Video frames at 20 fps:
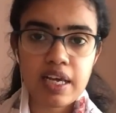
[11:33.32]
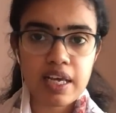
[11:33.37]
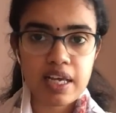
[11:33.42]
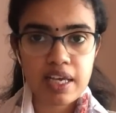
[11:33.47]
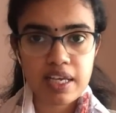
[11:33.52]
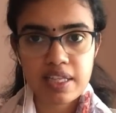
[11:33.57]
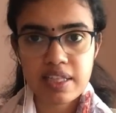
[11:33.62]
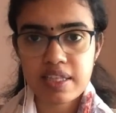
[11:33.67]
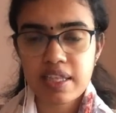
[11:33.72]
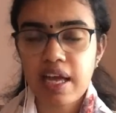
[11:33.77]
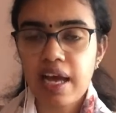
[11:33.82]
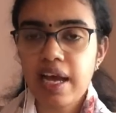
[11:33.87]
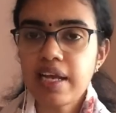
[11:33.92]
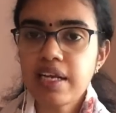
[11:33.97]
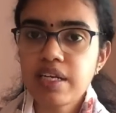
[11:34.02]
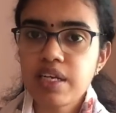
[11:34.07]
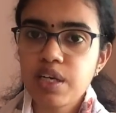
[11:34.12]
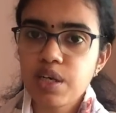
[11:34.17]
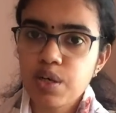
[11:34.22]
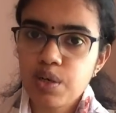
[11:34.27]
in
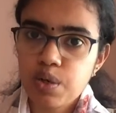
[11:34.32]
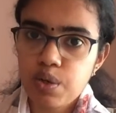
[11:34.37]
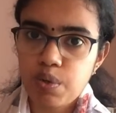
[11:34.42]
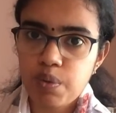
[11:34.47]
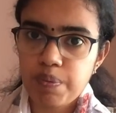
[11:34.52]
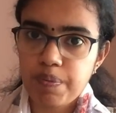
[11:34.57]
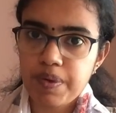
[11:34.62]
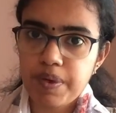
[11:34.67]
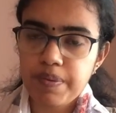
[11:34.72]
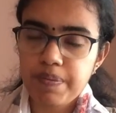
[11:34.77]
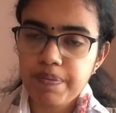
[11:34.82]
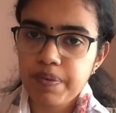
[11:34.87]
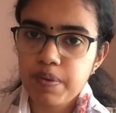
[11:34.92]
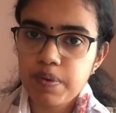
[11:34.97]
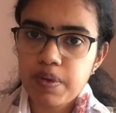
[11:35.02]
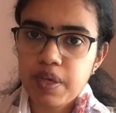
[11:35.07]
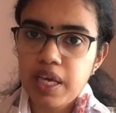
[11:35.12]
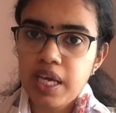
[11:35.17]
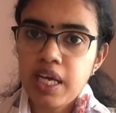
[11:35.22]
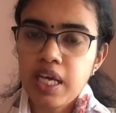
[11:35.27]
that group.
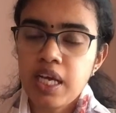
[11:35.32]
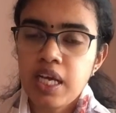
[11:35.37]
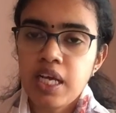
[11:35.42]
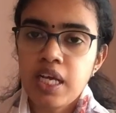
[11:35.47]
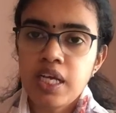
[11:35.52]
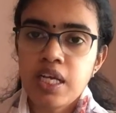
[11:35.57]
Okay,